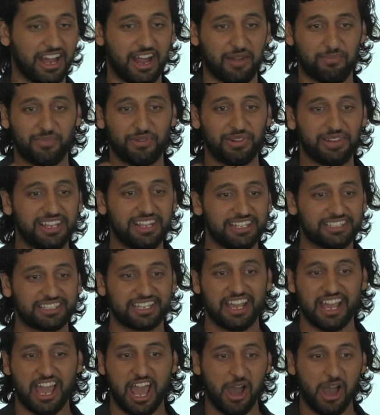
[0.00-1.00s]
God,
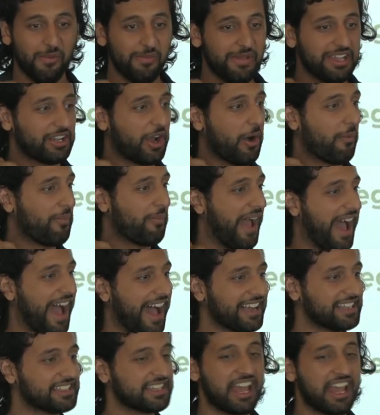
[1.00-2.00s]
please help me go
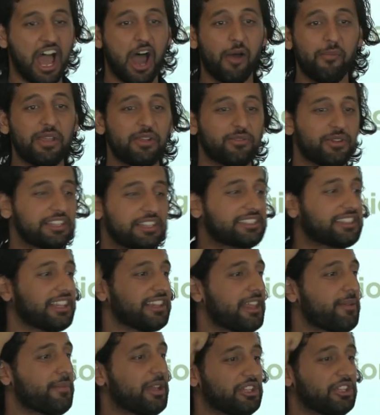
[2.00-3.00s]
past, help me reach
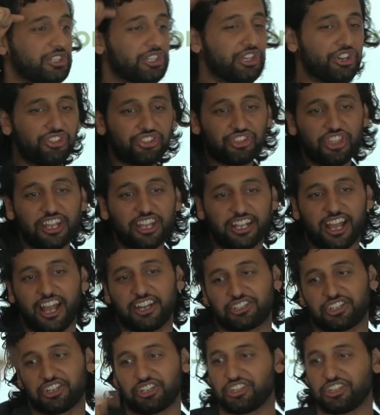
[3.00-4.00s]
the limit you think
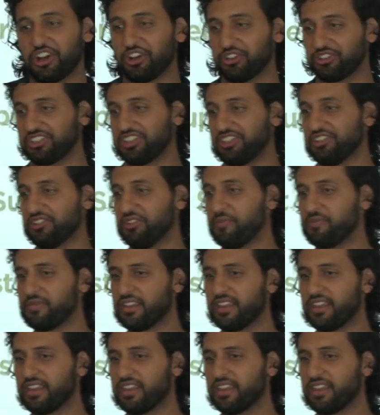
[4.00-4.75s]
I should yeah, go to.